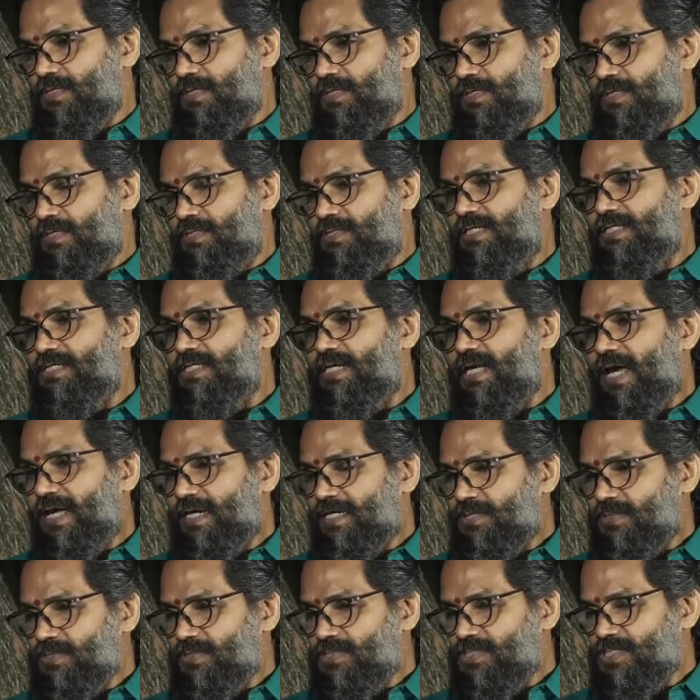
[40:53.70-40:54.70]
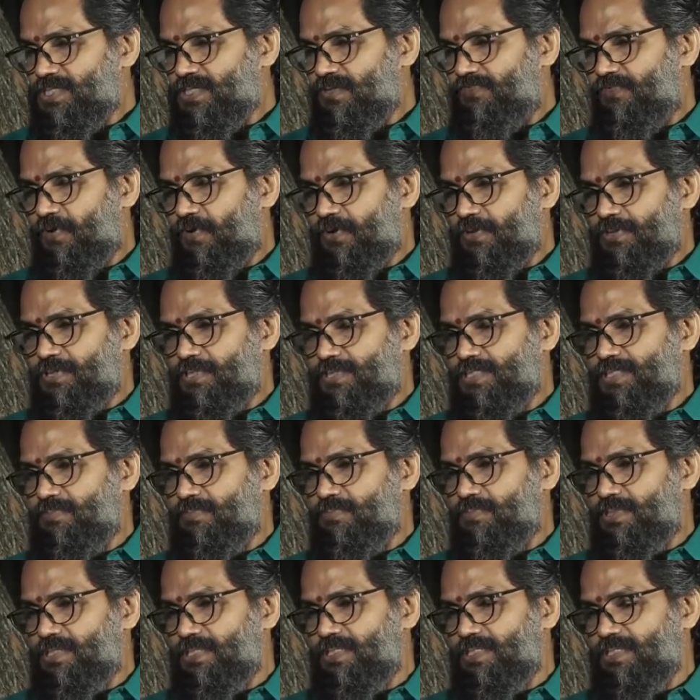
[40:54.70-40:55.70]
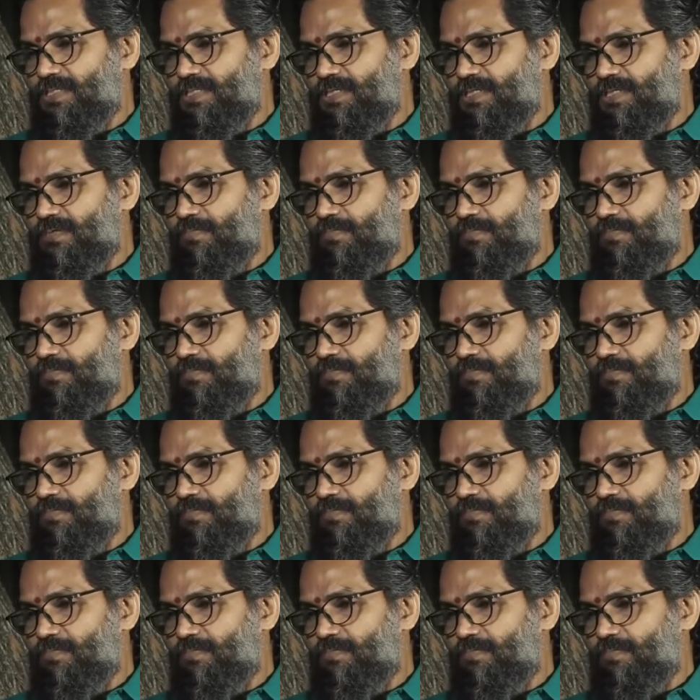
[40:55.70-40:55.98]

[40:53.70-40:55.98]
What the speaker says: The diagnosis of autism is